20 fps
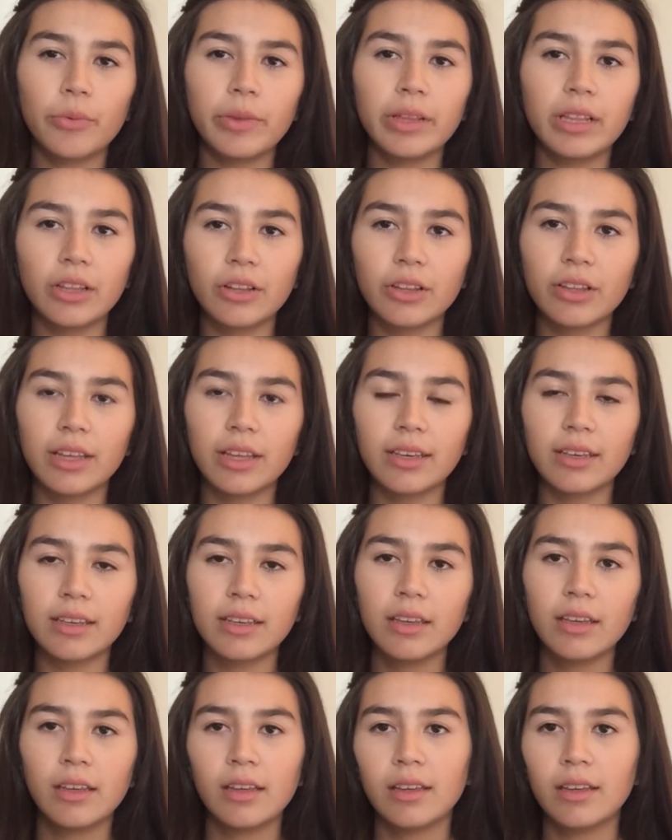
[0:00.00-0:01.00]
really look like
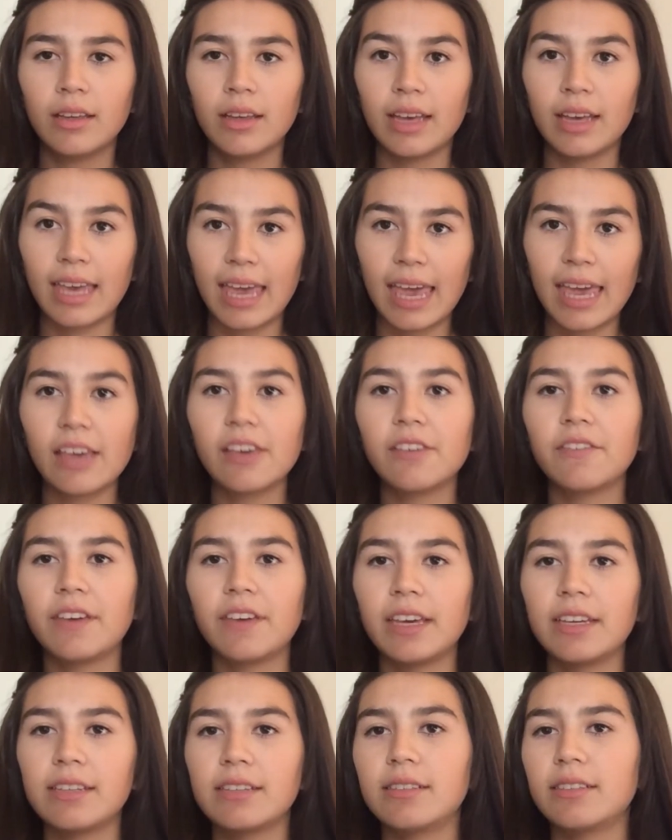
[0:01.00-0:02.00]
a cake
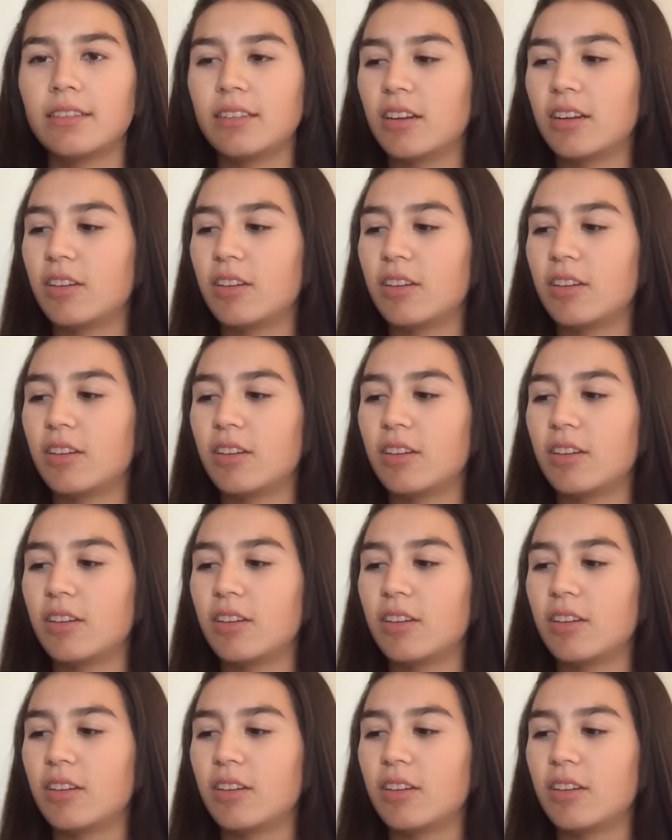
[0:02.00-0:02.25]
face, you